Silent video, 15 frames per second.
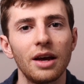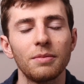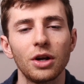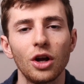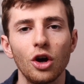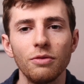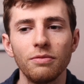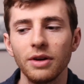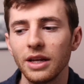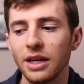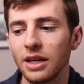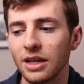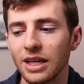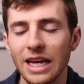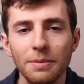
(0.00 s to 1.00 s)
I'm going to
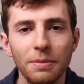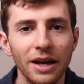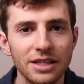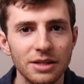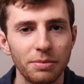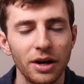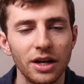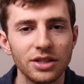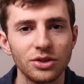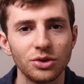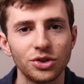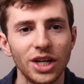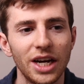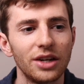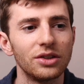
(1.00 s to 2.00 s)
hopefully keep it as a personal
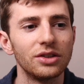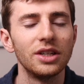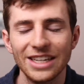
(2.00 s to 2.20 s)
channel